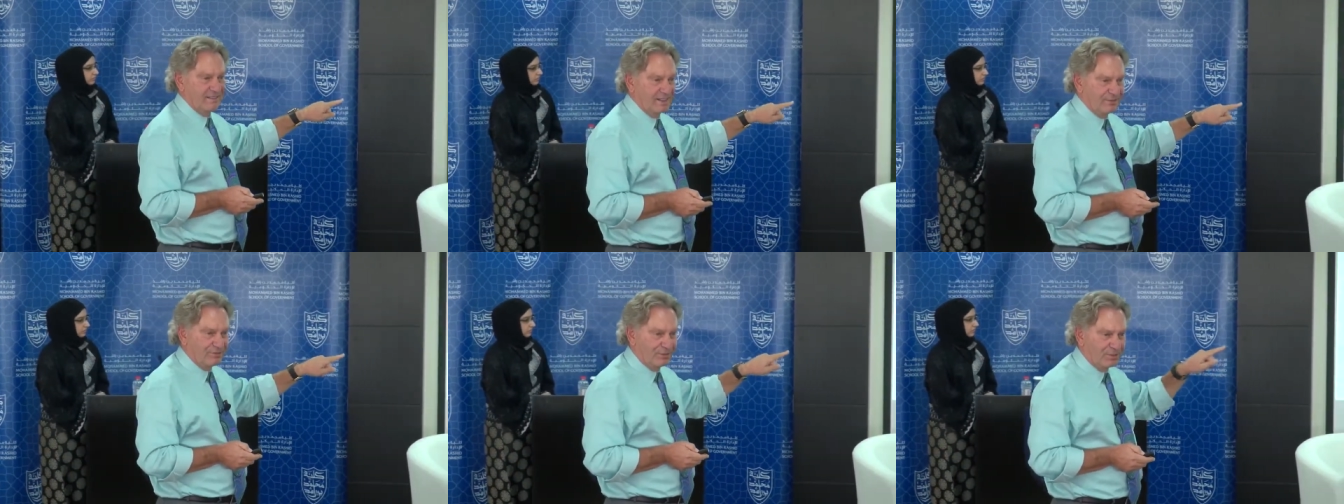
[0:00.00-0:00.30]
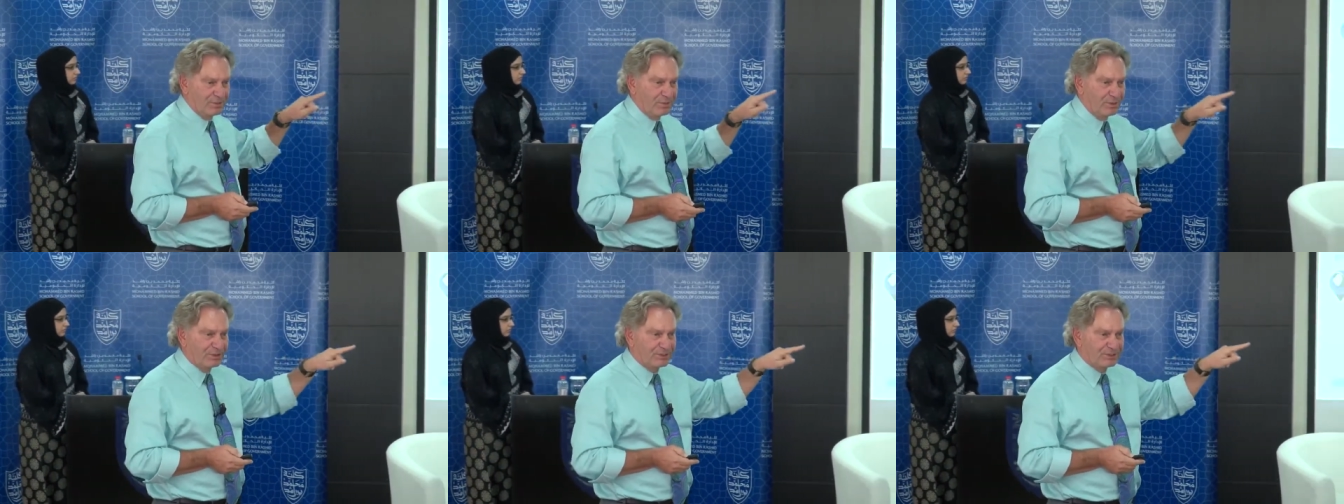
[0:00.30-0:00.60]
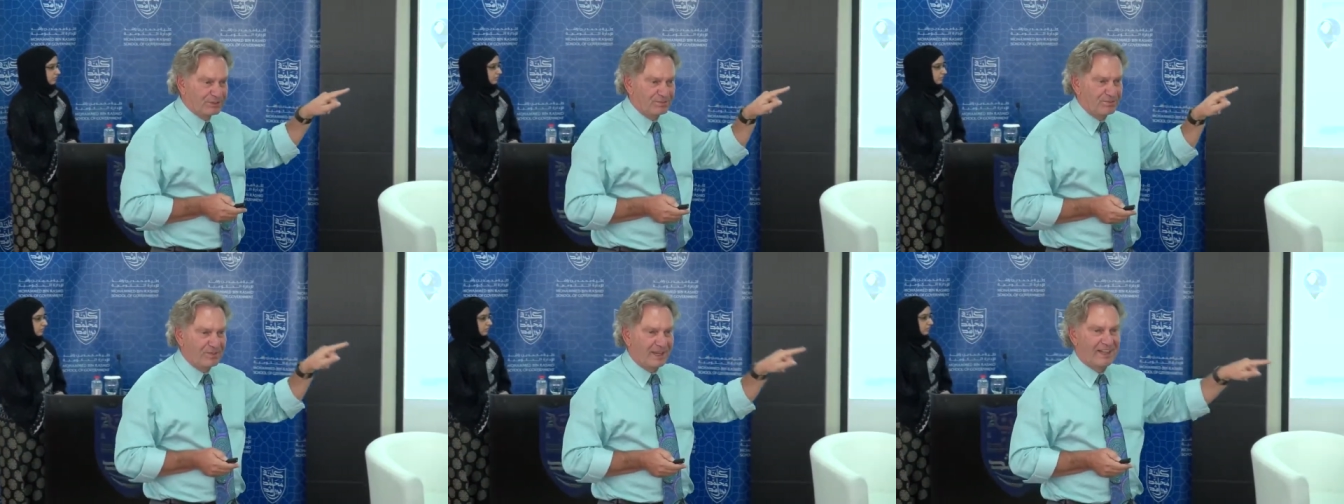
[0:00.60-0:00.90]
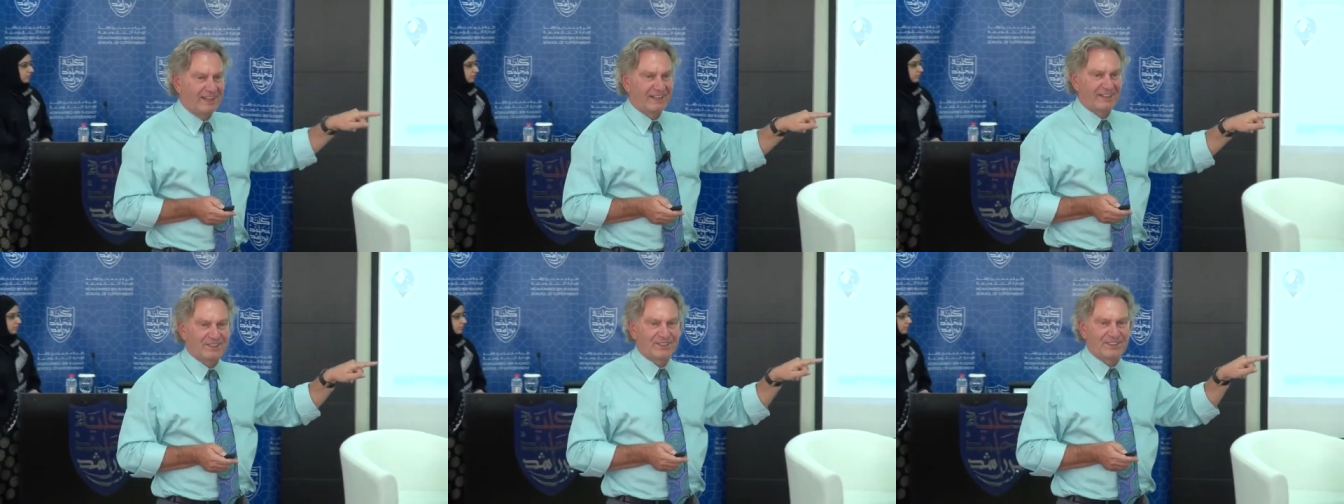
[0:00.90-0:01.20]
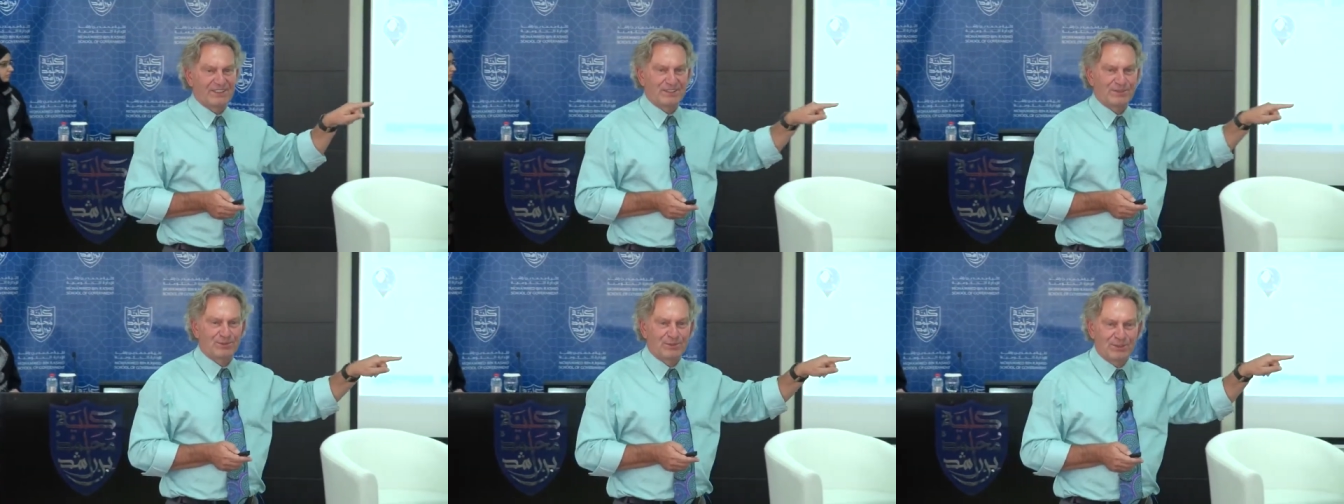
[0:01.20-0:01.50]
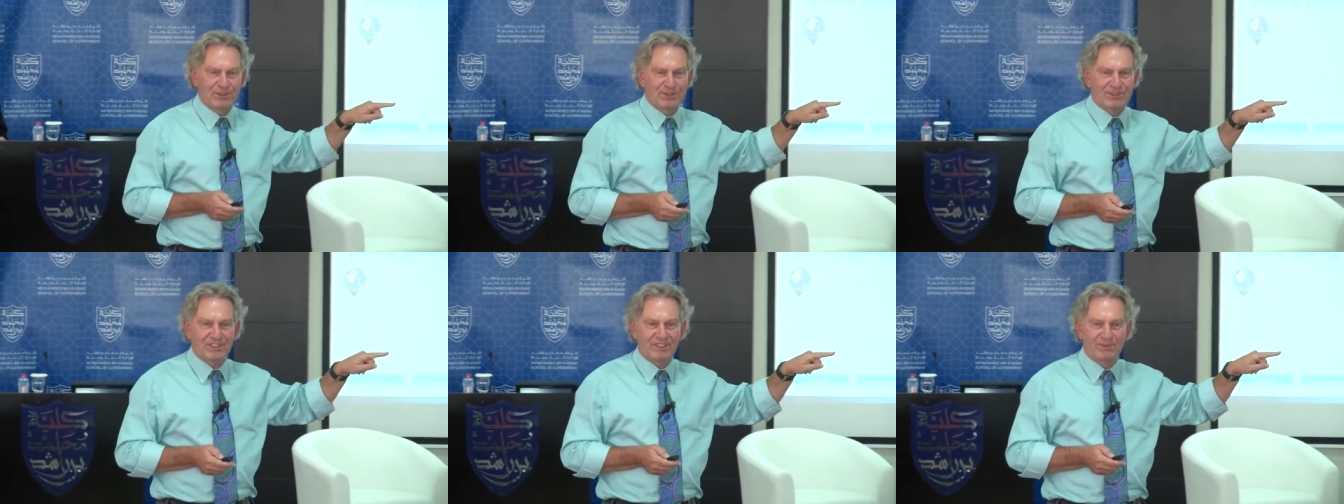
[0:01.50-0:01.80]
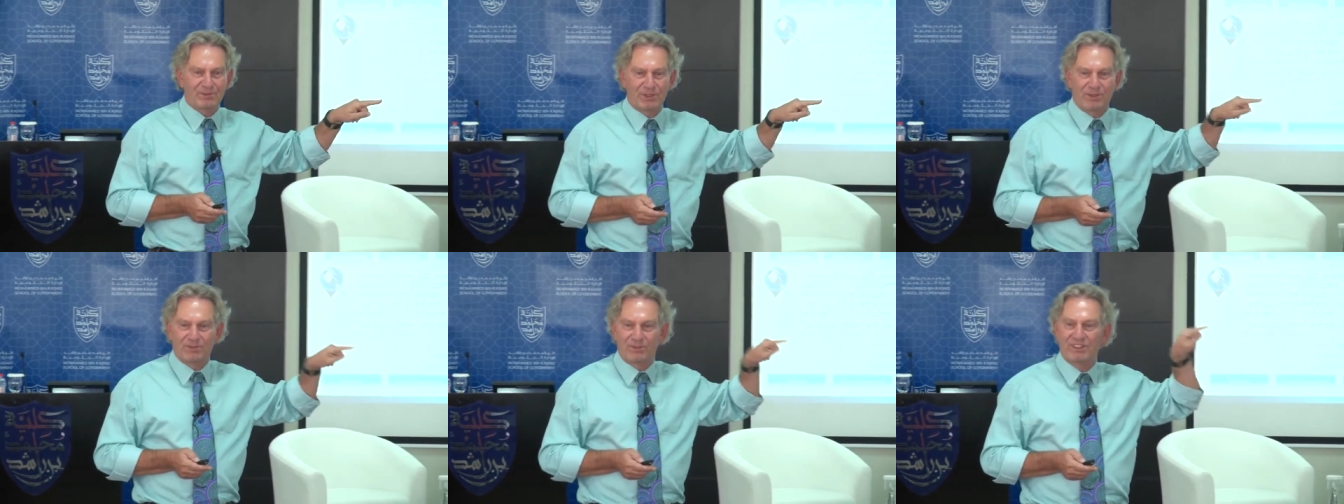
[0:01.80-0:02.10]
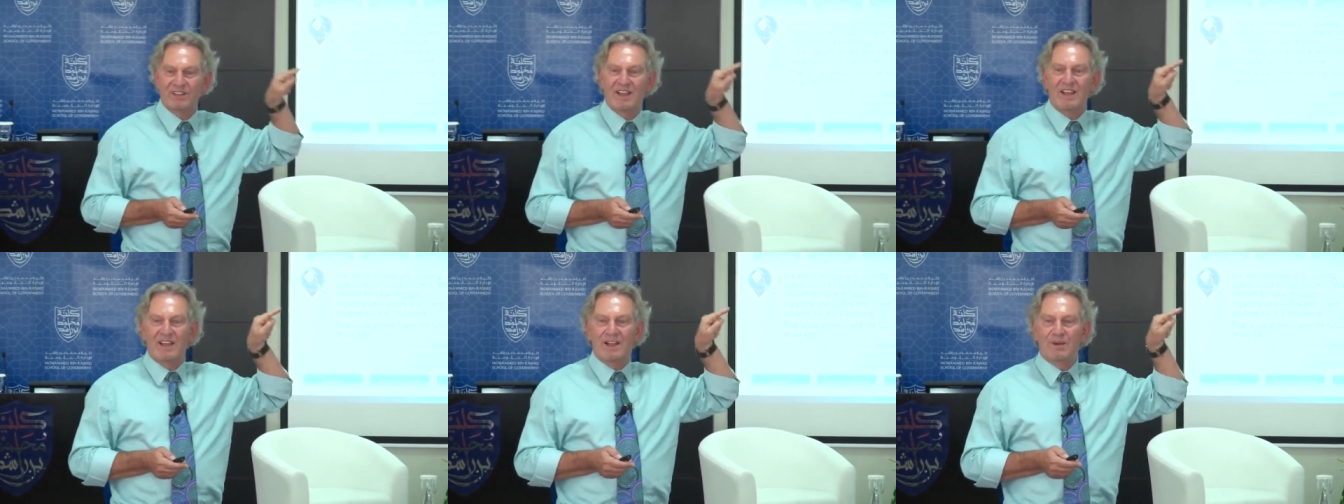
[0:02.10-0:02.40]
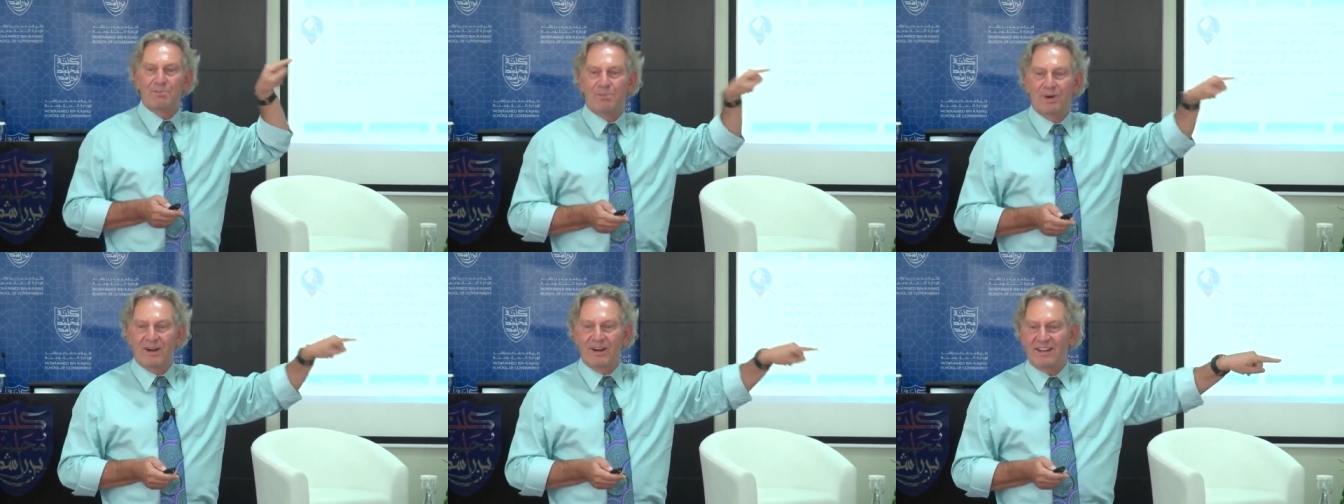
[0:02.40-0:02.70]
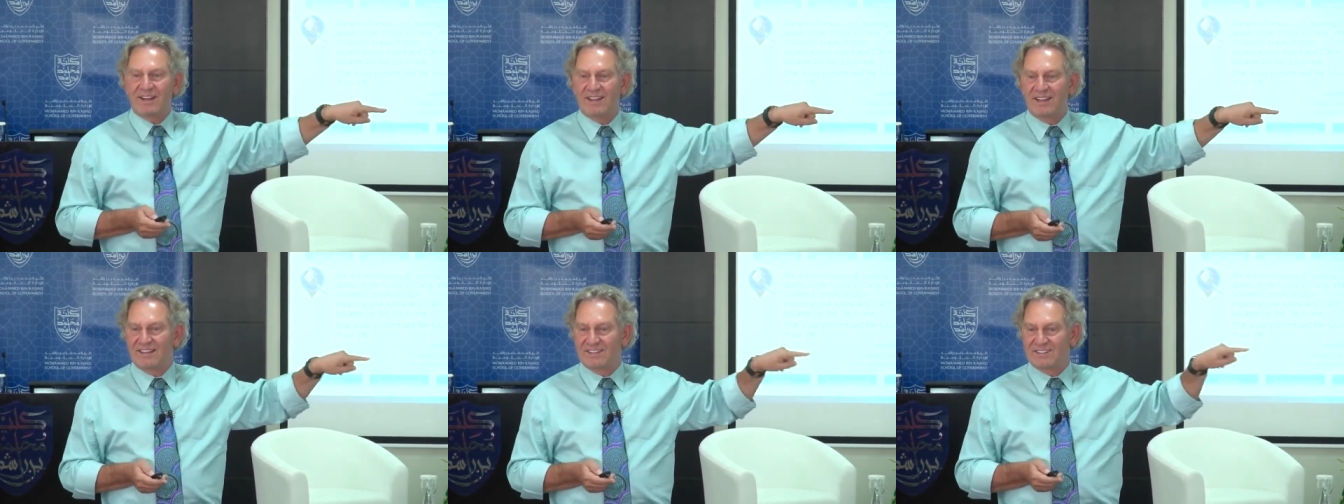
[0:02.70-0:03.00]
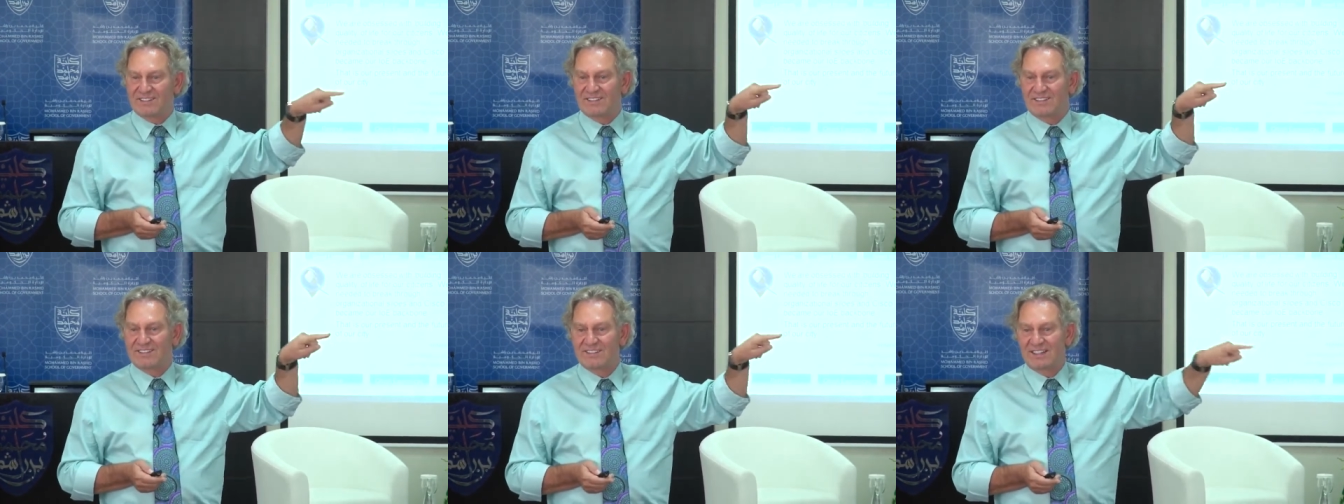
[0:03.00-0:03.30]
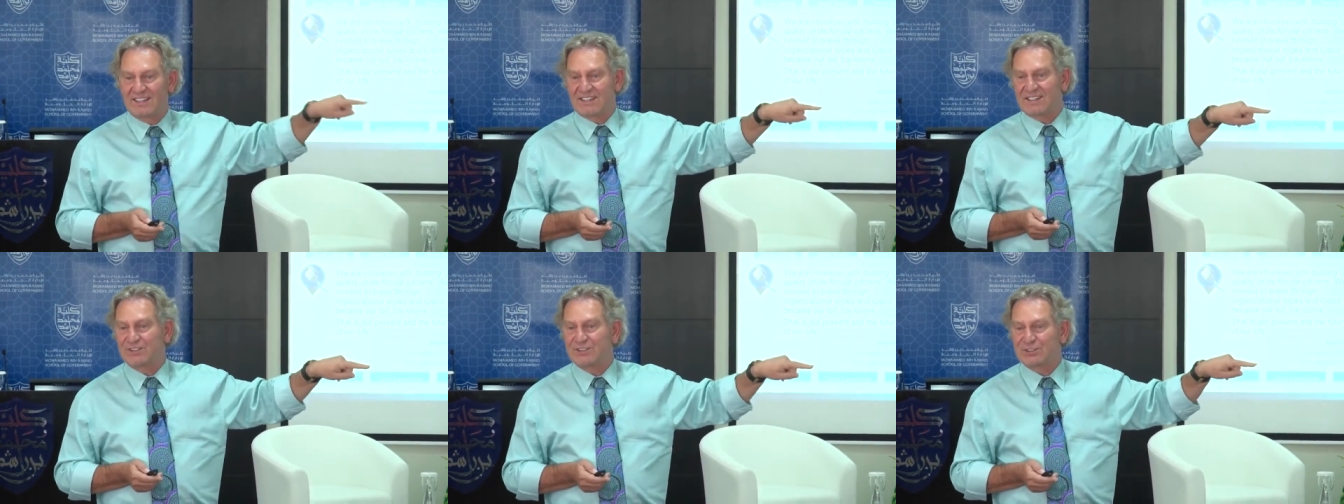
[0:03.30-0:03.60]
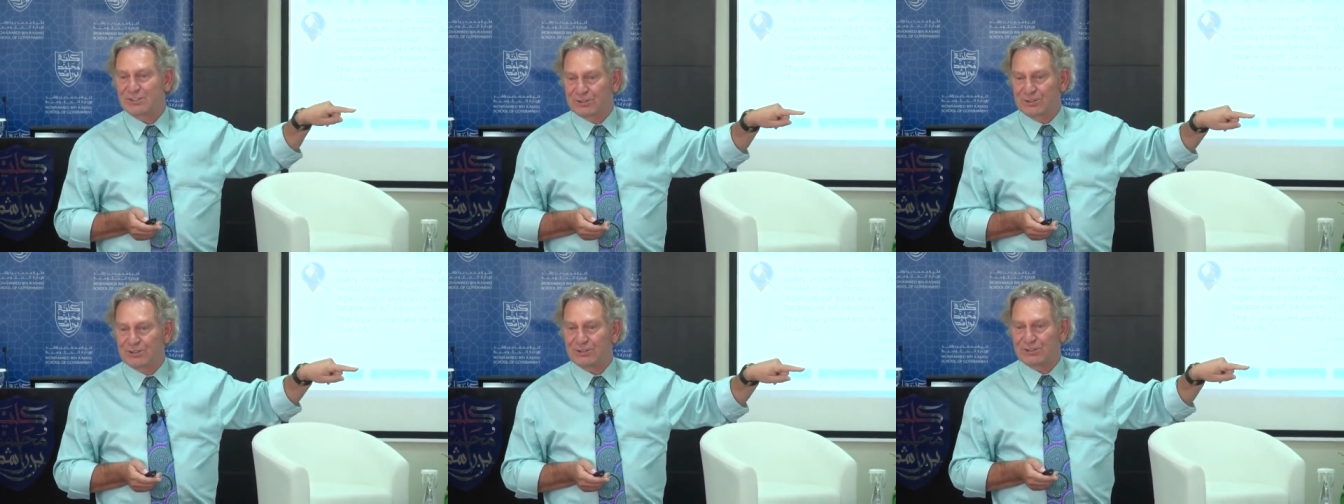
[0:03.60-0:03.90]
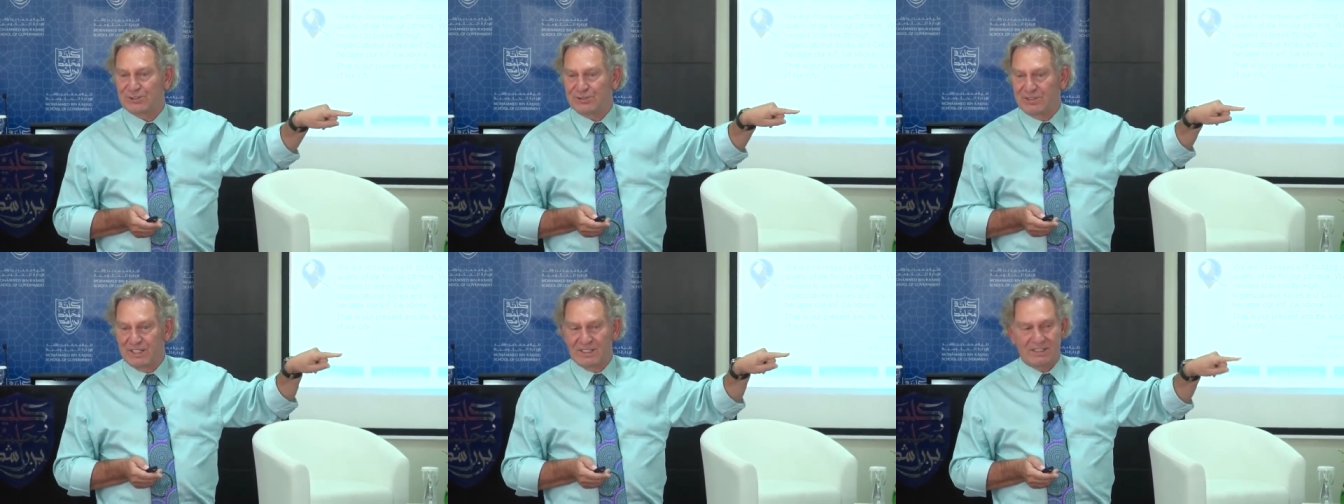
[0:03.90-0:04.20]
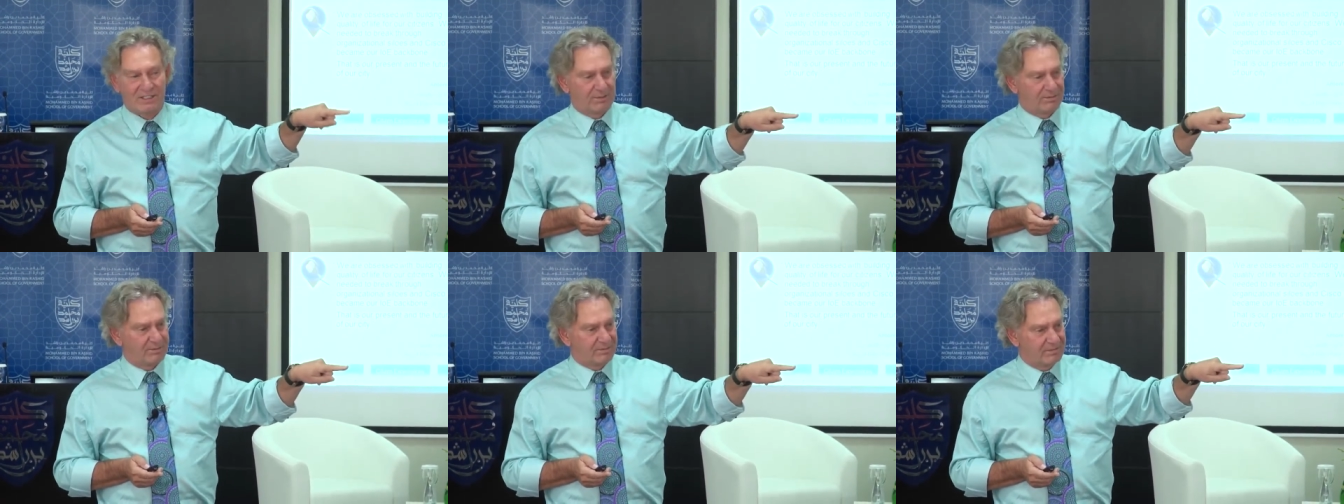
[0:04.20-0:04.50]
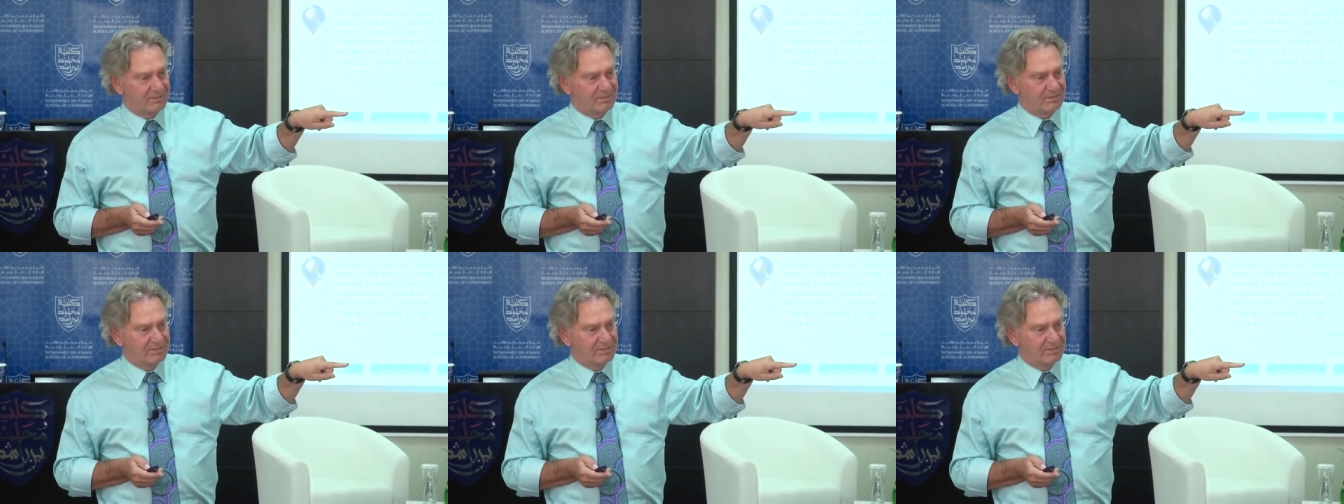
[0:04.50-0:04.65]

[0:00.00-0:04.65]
And for most mayors in the world at the moment, parking is the second source of income.